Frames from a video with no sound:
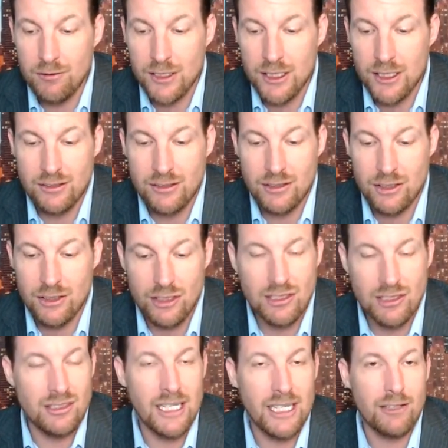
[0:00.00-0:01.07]
versus you're
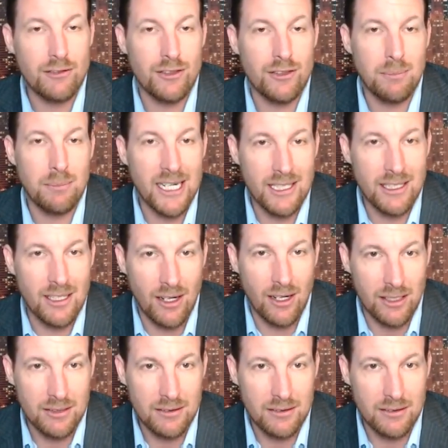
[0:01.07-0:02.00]
just there for the mighty dollar.